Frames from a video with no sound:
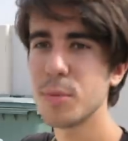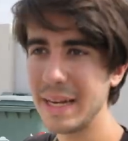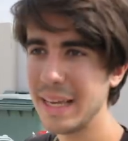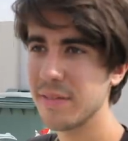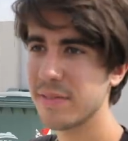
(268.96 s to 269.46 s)
to
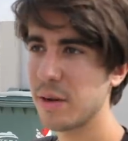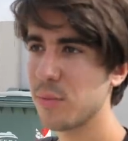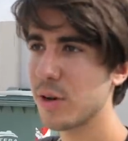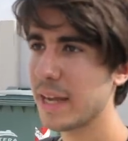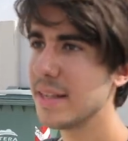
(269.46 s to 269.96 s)
believe
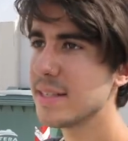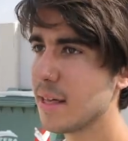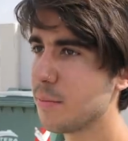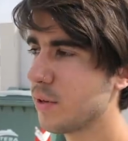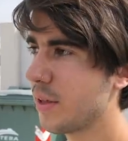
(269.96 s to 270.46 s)
that we're against
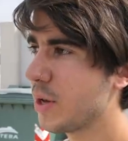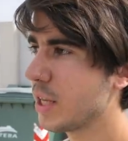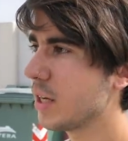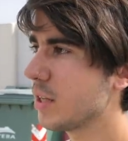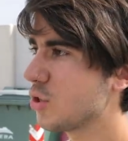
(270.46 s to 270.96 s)
them or that we're
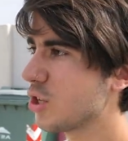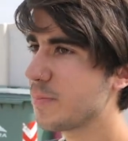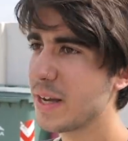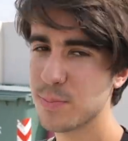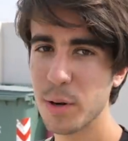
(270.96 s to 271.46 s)
going to
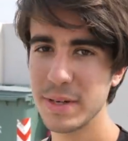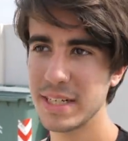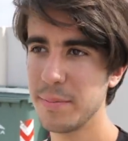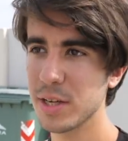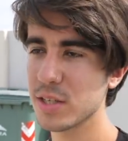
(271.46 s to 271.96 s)
trespass
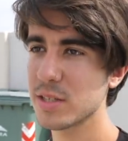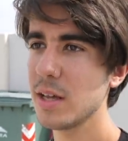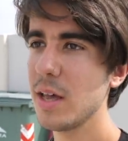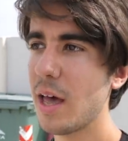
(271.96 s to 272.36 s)
property because